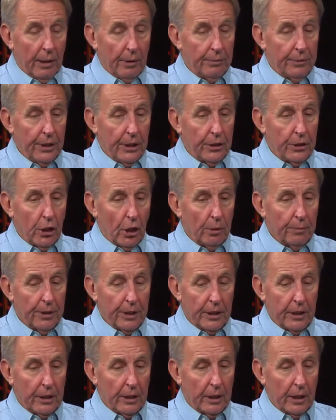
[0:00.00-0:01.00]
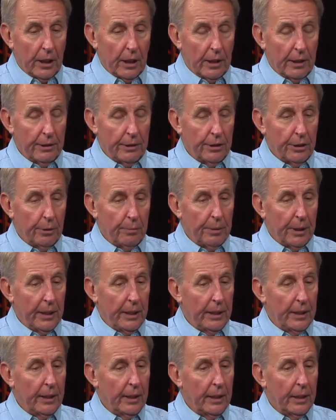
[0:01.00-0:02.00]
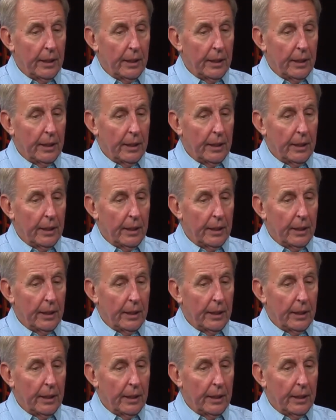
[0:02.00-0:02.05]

determined to be